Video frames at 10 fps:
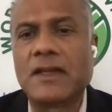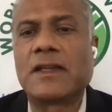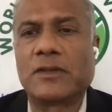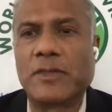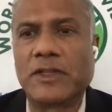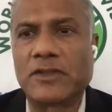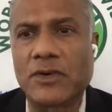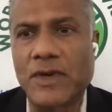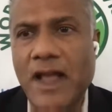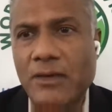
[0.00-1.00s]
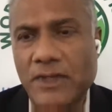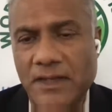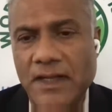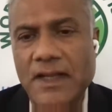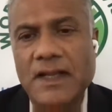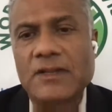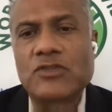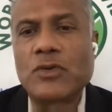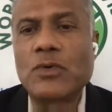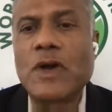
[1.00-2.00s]
He would be thrown out.
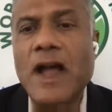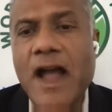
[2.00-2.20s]
So